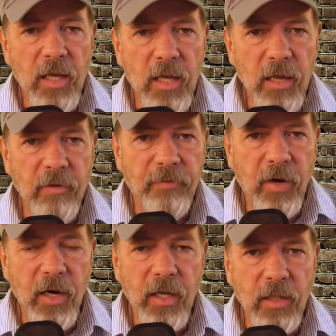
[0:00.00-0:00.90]
If
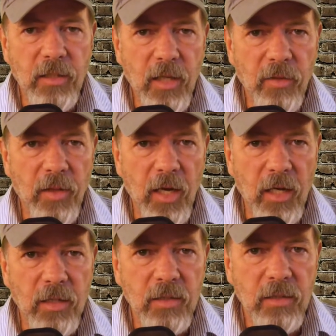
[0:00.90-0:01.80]
I had done
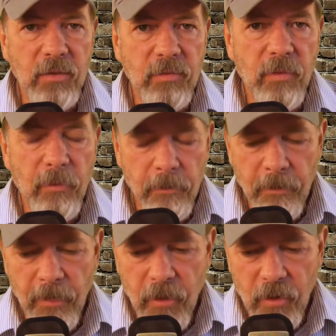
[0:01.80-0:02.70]
that,
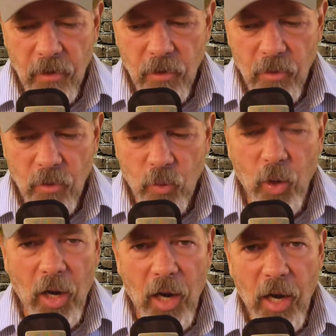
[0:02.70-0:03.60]

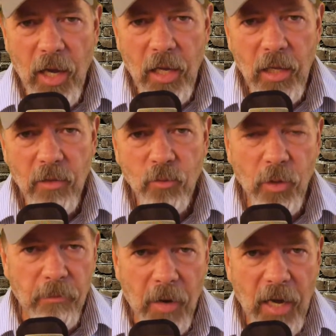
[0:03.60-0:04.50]

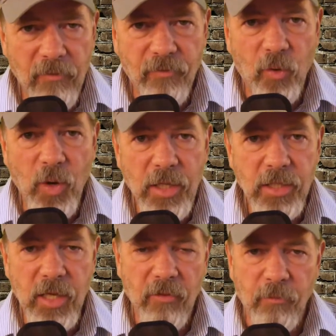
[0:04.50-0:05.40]
would my
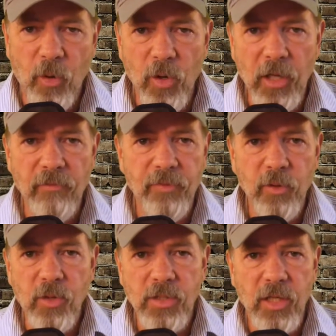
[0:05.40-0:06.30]
voice have more
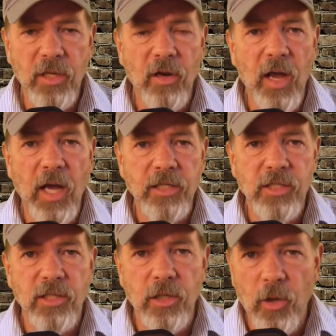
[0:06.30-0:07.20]
influence into their
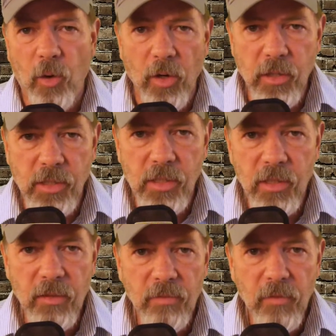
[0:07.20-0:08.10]
actions than yours?
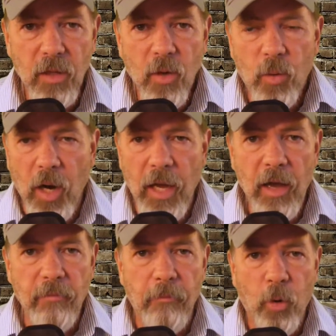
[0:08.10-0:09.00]
Would I
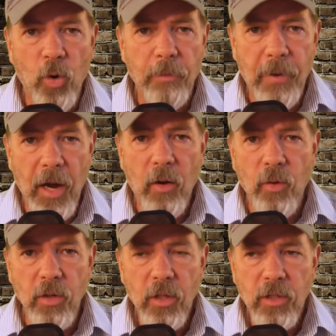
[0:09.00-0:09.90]
have more
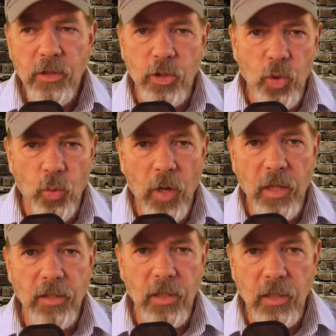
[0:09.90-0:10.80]
power to
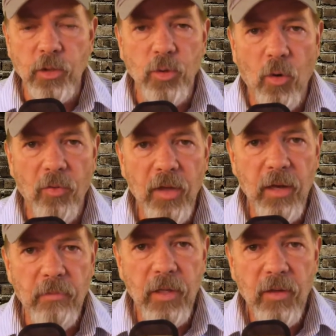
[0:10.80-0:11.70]
direct and control
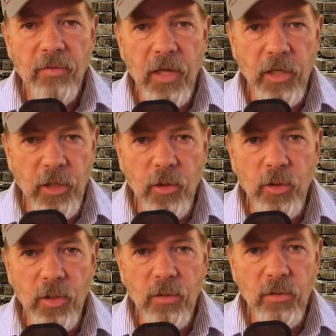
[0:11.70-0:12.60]
them than you
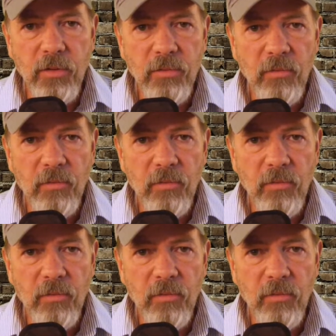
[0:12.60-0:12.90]
do?